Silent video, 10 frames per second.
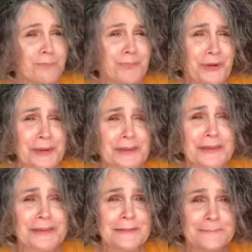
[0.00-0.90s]

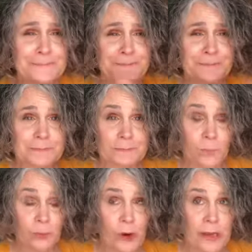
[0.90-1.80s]
But
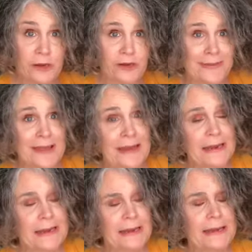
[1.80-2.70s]
prior to that,
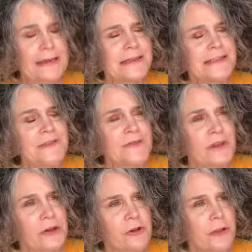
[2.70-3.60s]
it is
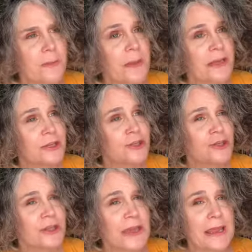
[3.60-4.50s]
very
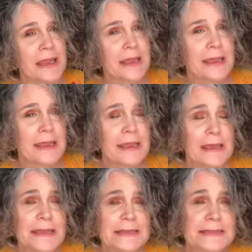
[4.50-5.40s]
much a
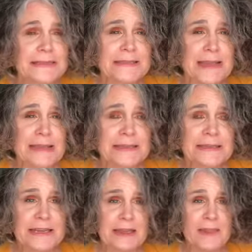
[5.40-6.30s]

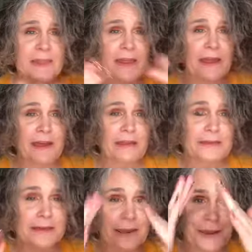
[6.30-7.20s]
scent
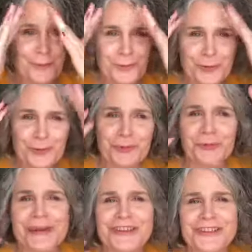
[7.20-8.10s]
that
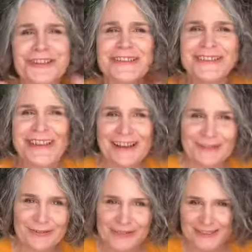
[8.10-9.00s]
reaches
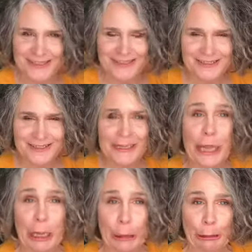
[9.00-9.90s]
out and says
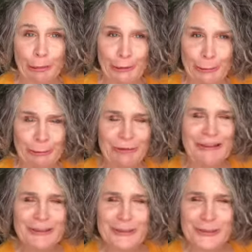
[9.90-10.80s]
hello
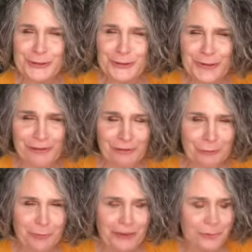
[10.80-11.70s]
to other
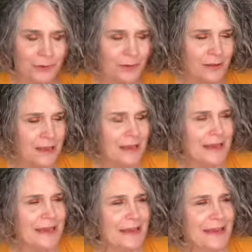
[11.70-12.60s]
people.
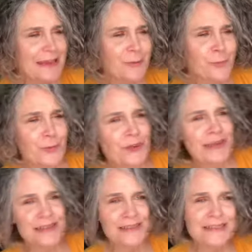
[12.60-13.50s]
It
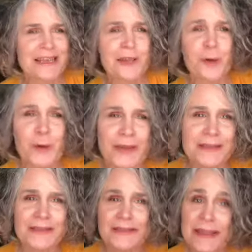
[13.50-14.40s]
is a
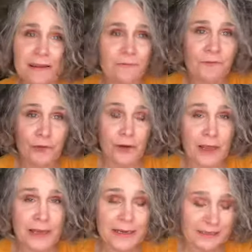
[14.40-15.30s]
great scent for
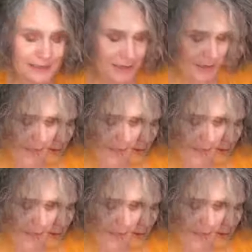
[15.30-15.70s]
night